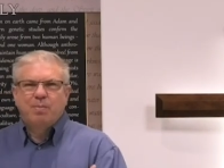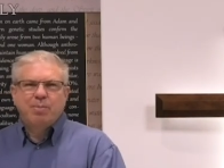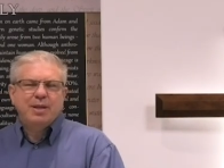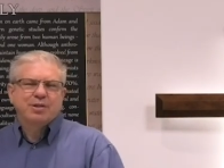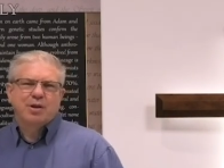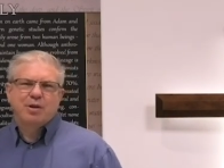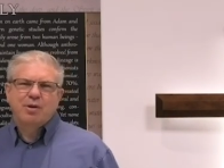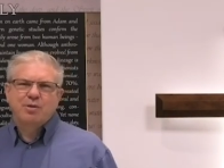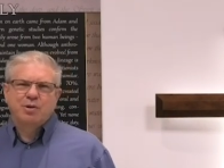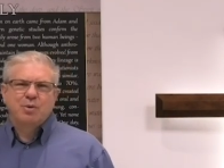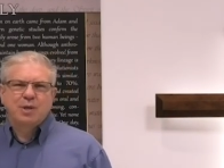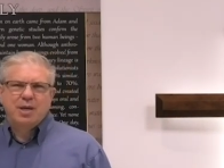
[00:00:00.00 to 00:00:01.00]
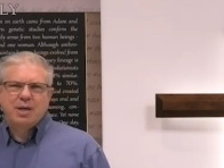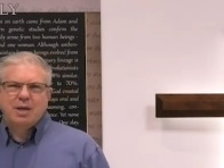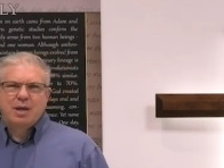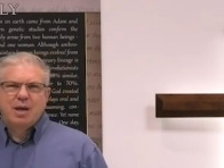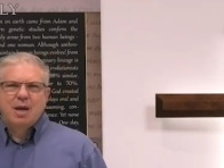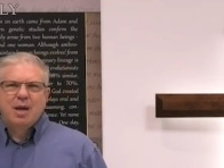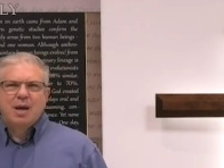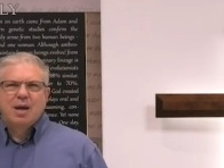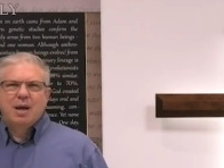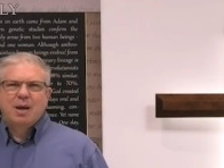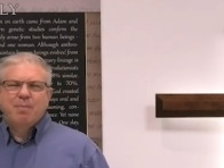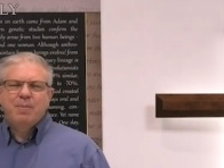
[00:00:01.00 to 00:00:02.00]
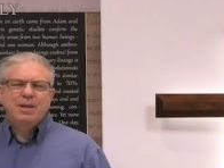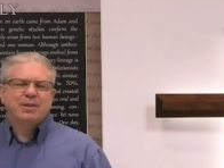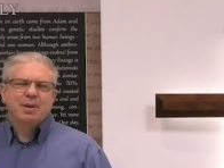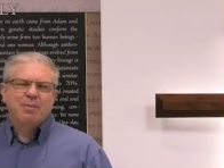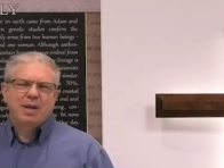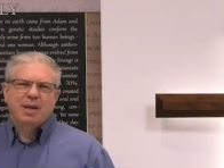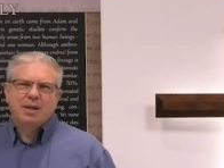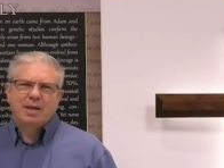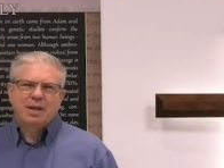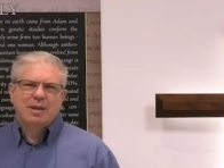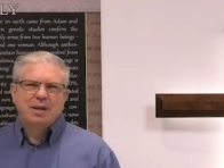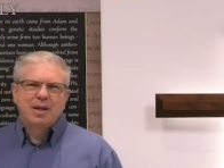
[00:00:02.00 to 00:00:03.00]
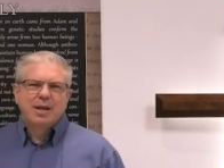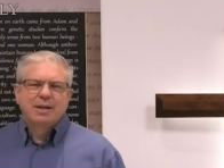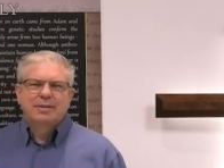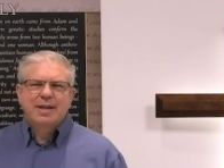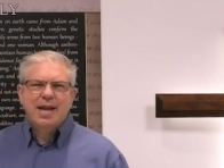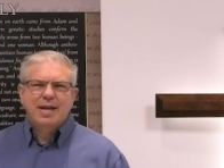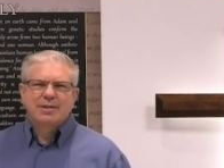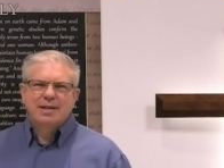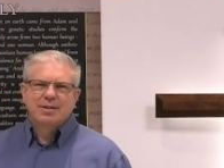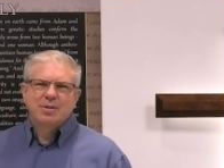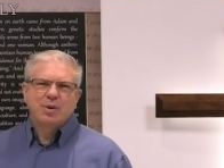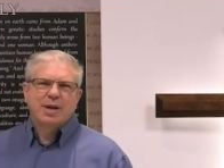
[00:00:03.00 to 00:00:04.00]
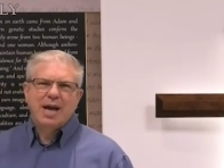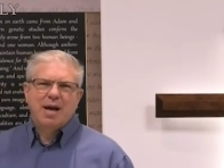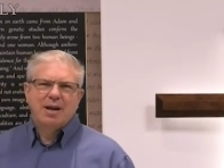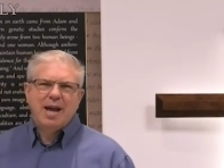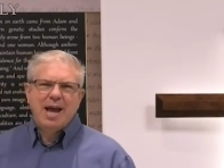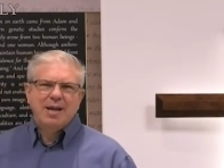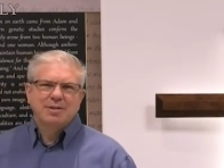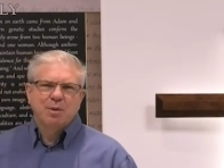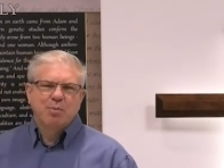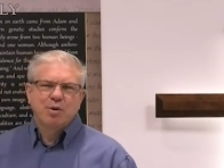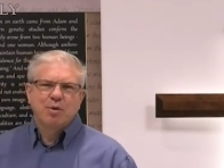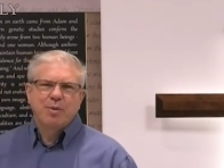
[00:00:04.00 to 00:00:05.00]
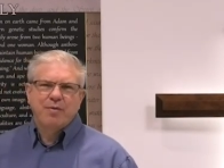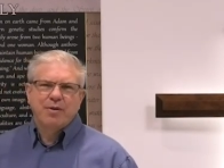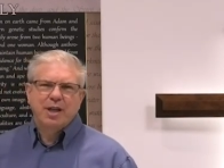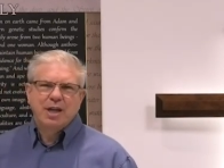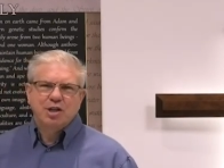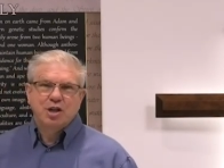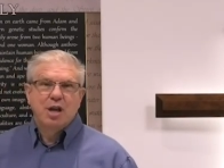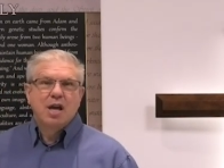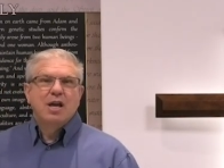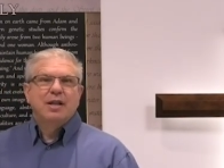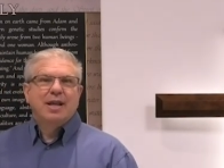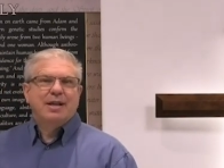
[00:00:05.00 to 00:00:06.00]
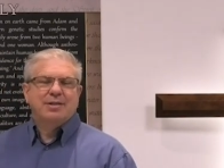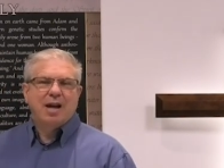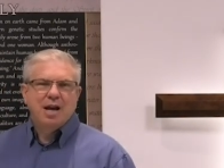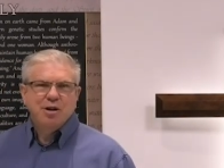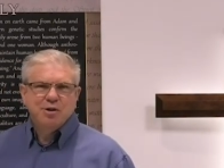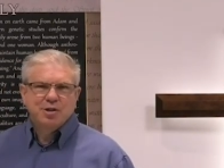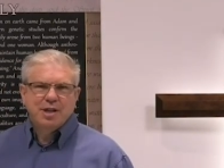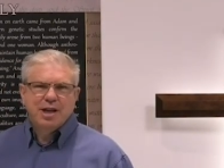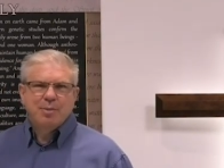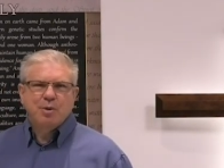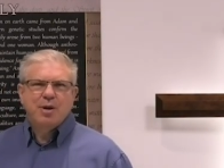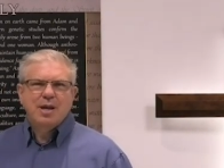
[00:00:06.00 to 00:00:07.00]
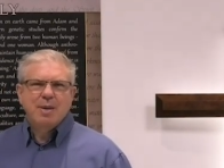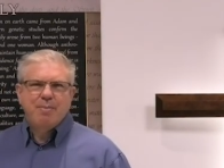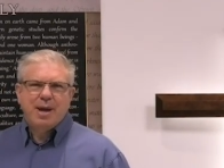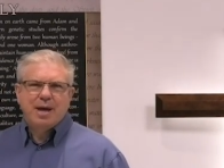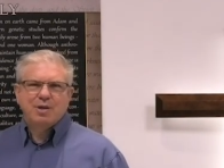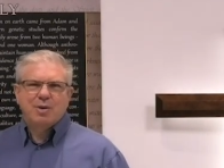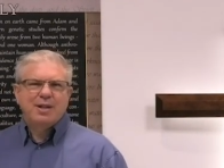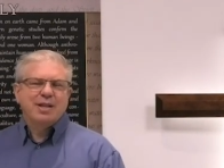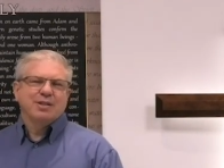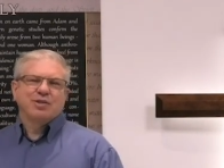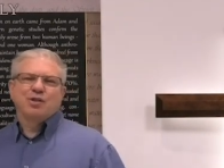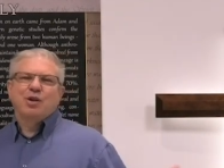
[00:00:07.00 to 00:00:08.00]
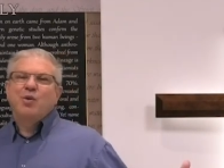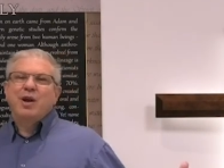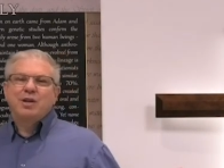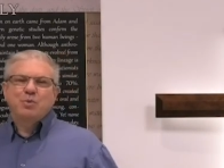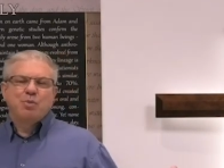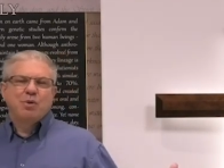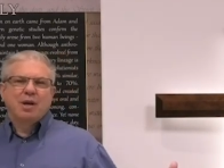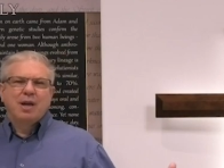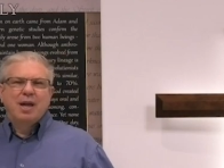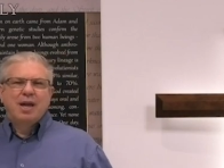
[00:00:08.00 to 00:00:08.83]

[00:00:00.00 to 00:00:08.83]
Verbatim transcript: Blessed are those who heed. Be somebody that takes into account and has the book of Revelation that is understandable, impact you. I think this is the greatest book.